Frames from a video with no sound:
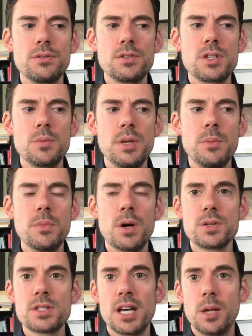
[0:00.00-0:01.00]
to be
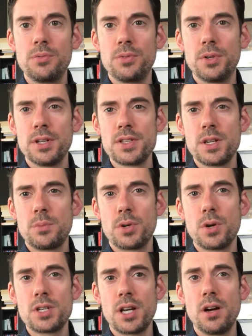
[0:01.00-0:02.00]
most helpful is an
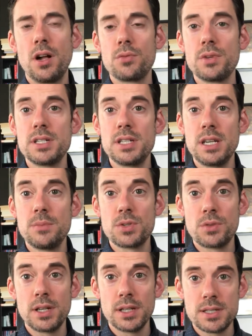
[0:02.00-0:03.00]
approach I call redeemed
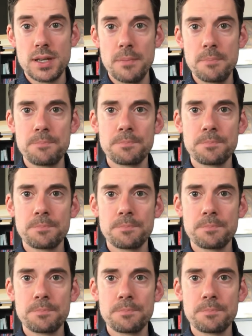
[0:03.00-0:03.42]
realism.